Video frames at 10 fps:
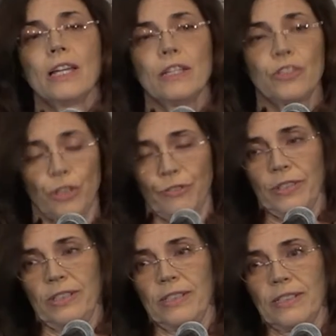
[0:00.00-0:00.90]

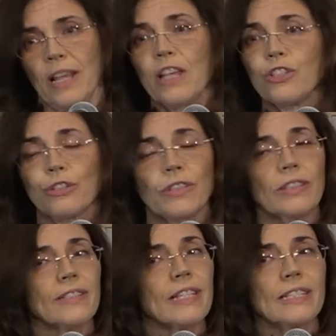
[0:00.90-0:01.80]
services
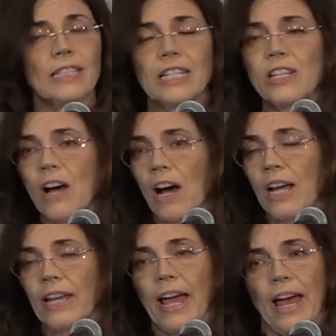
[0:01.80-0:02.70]
that did not
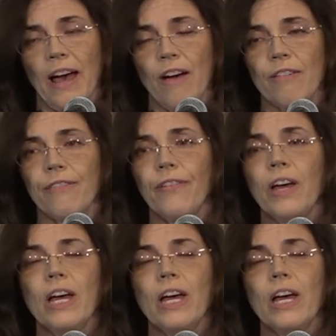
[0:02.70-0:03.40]
have